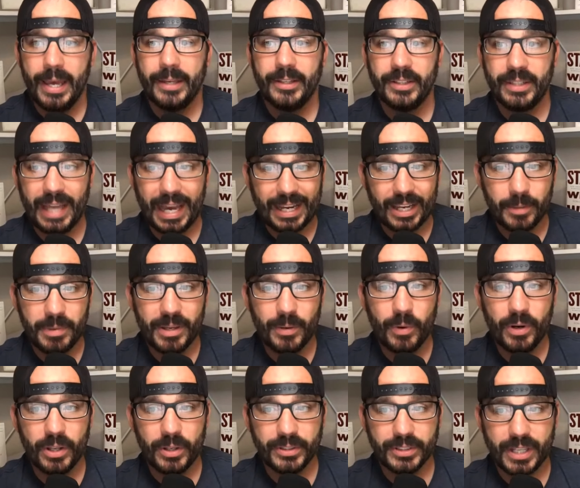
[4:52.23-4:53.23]
that could be
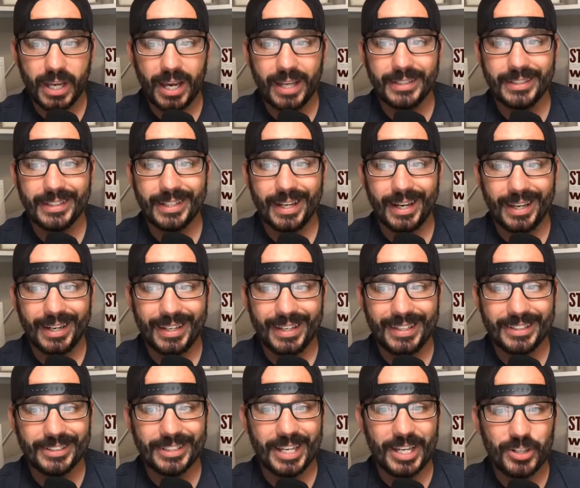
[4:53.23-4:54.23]
one of those guys that kind of
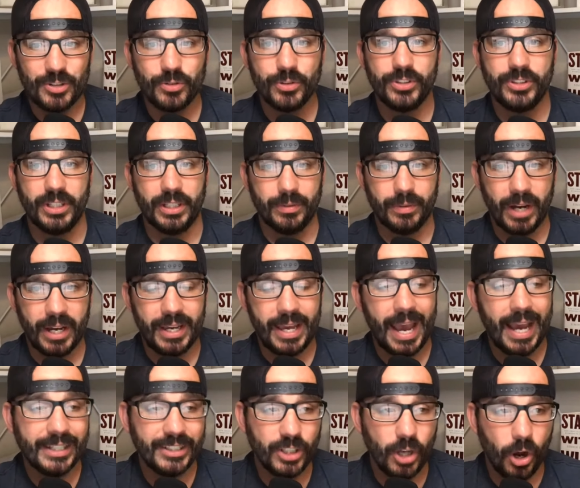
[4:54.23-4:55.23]
is interesting, right?
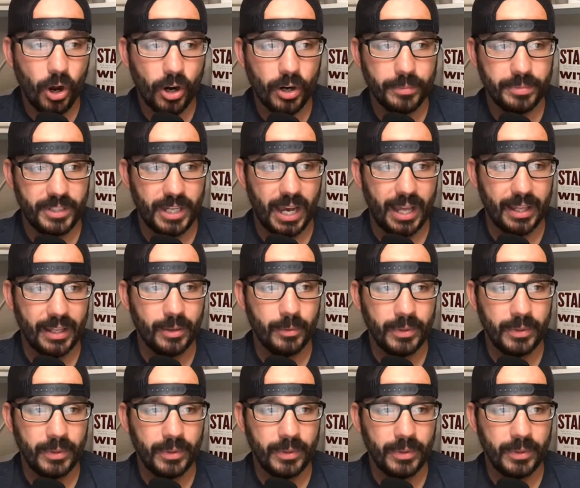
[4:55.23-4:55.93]
Has the arm talent.